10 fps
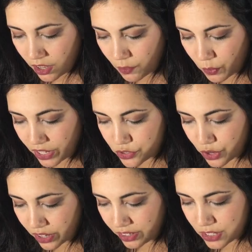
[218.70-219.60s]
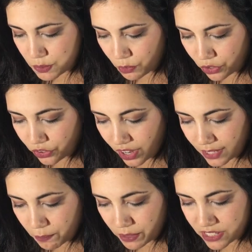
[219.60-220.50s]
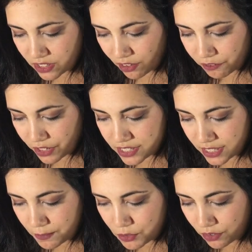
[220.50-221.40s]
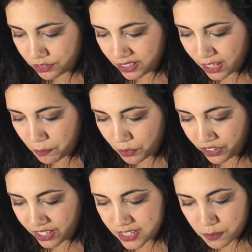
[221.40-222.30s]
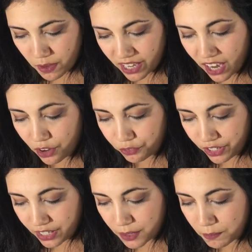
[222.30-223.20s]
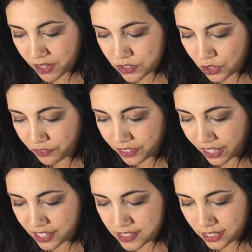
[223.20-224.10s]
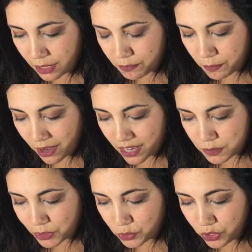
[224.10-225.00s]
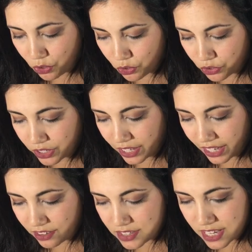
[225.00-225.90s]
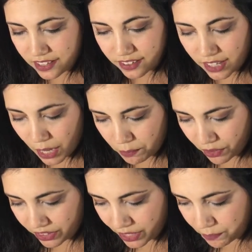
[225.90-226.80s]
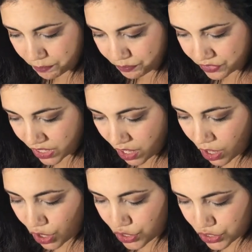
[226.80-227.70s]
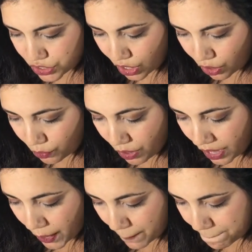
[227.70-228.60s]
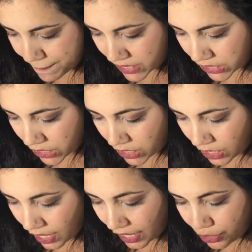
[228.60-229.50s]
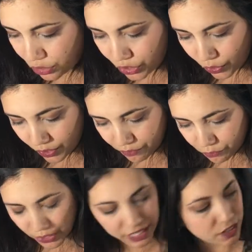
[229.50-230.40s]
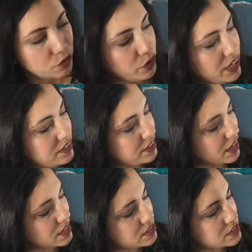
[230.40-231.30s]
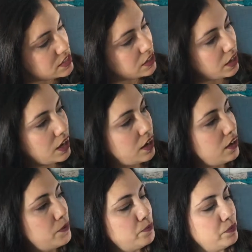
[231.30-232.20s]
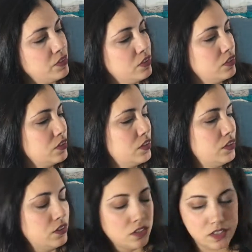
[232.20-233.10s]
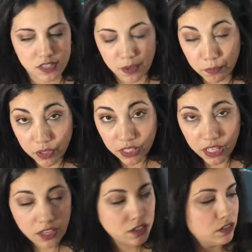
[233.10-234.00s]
When a dragon is murdered at a peace conference, time-traveling librarian spy Irene must solve the case to keep the balance between order, chaos, and the library. So, um, I don't know if we can read this um, separately